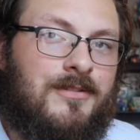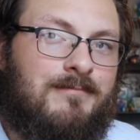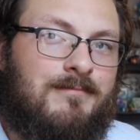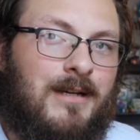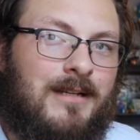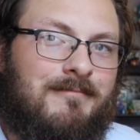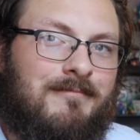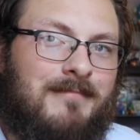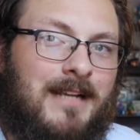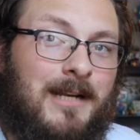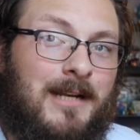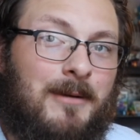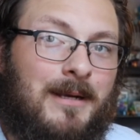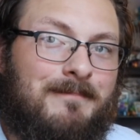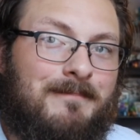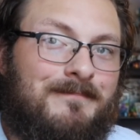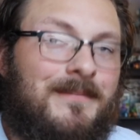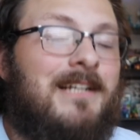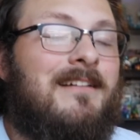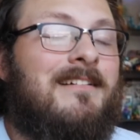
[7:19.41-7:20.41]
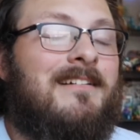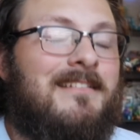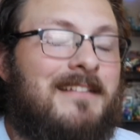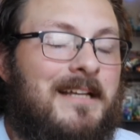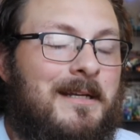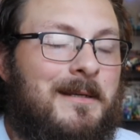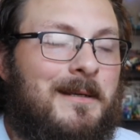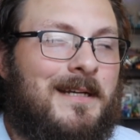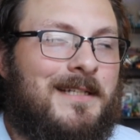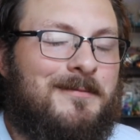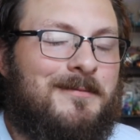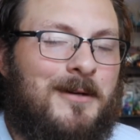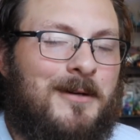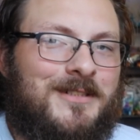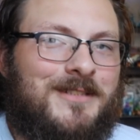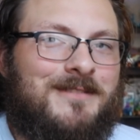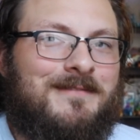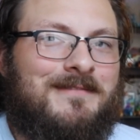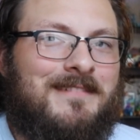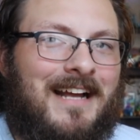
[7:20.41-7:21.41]
But anyway, thank you guys for
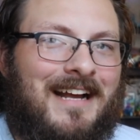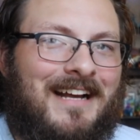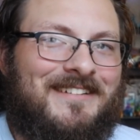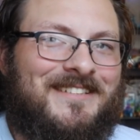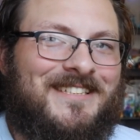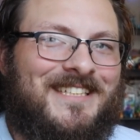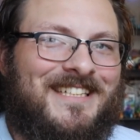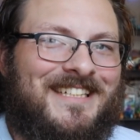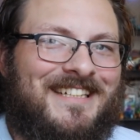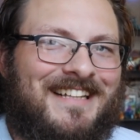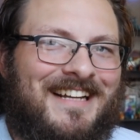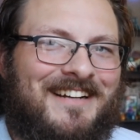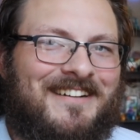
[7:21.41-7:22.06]
watching. I'll see you later.